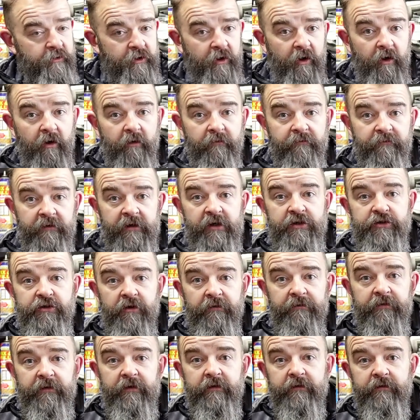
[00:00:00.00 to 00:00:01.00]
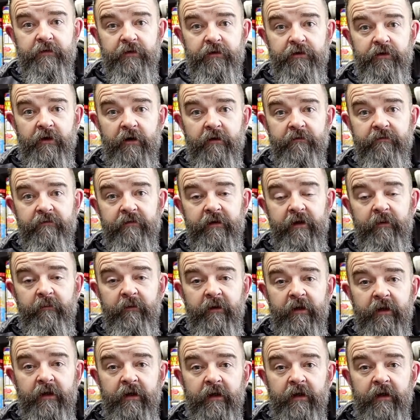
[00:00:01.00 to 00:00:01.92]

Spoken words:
door, finish off the door frame